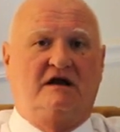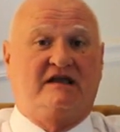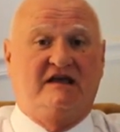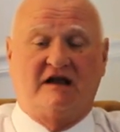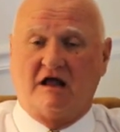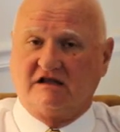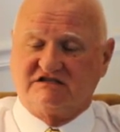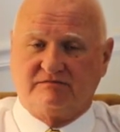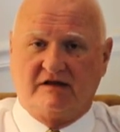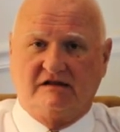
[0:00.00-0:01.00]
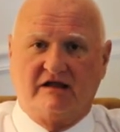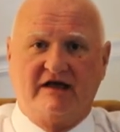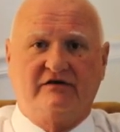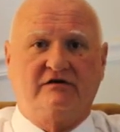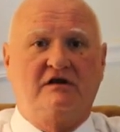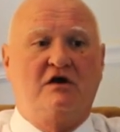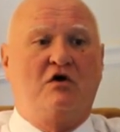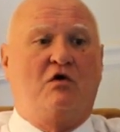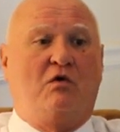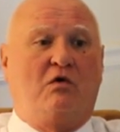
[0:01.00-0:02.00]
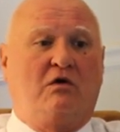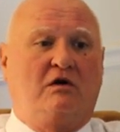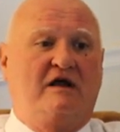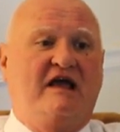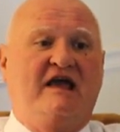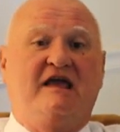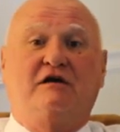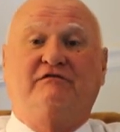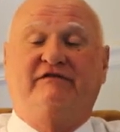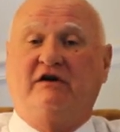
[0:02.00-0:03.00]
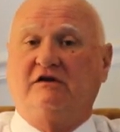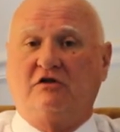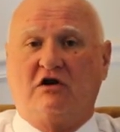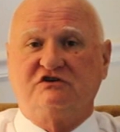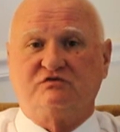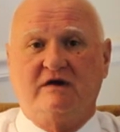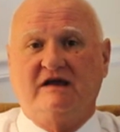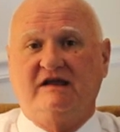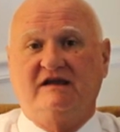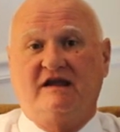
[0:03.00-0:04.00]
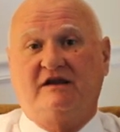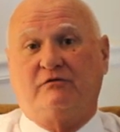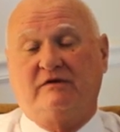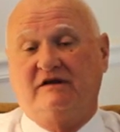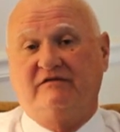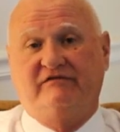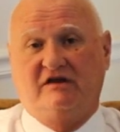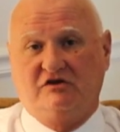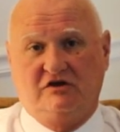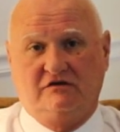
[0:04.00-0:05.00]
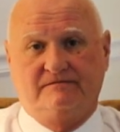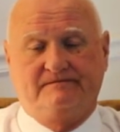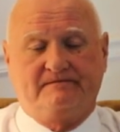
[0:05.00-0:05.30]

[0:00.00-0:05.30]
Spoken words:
again I'll explain later, or a very large wedding at a rented venue.